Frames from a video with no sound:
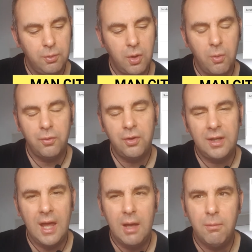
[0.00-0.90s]
We go on to
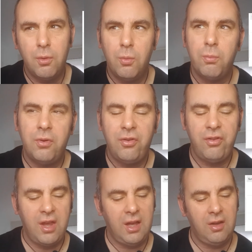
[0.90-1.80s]
game number
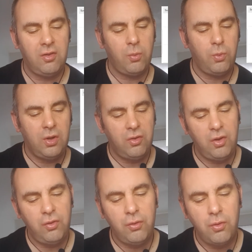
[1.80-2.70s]
6, which
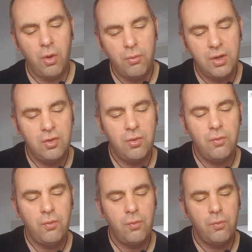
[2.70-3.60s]
is Norwich
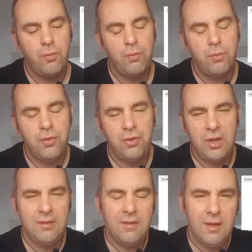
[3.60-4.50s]

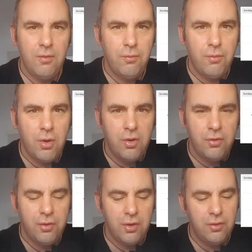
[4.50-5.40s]
City
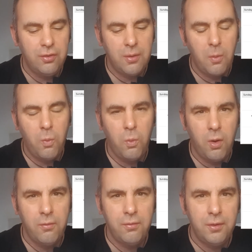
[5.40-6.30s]
versus
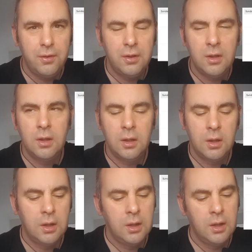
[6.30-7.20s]
Watford.
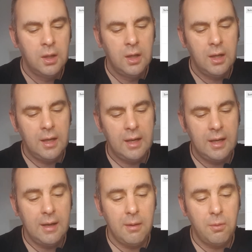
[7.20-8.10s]

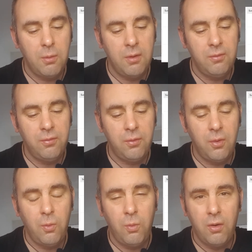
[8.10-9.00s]
I am going
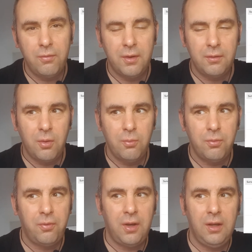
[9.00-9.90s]
for Watford. I
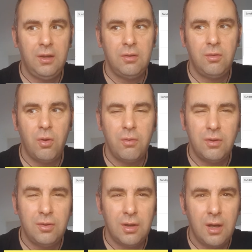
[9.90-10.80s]
don't think
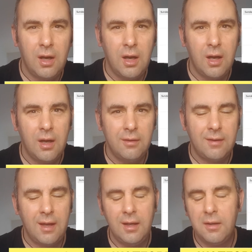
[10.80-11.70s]
Norwich are
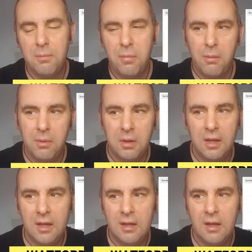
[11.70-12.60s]
staying in the Premier
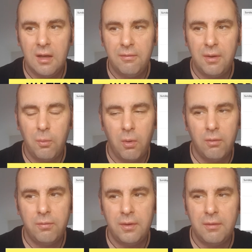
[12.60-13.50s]
League. I think
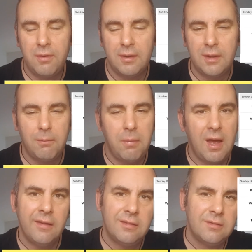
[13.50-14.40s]
Watford have had the
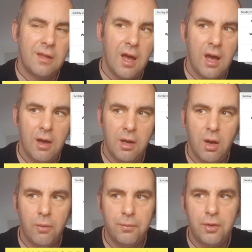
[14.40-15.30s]
better start
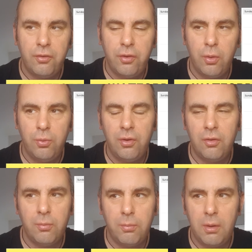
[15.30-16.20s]
of the two
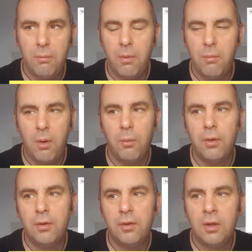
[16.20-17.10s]
since being
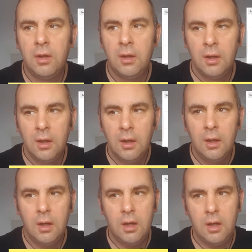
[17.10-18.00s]
promoted.
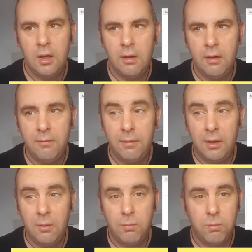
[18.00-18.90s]
I
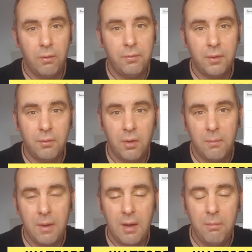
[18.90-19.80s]
think Watford have got
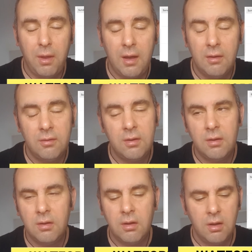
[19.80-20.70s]
the better players.
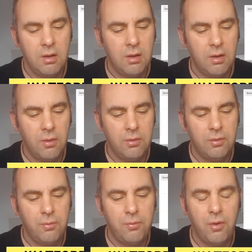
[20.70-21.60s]

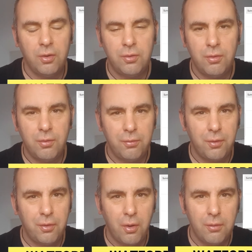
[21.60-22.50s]
It's unfortunate
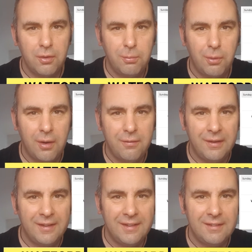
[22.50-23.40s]
for Norwich, but I
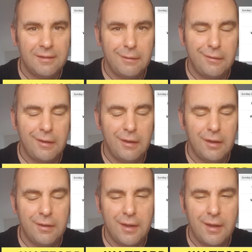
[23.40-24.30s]
think
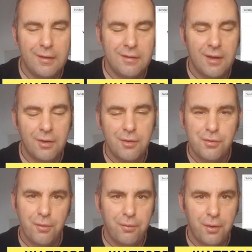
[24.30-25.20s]
they're going to
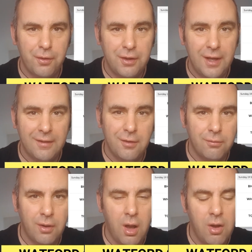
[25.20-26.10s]
suffer yet
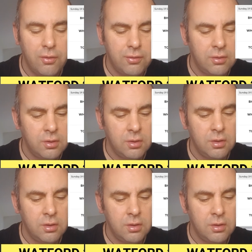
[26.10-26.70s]
another loss.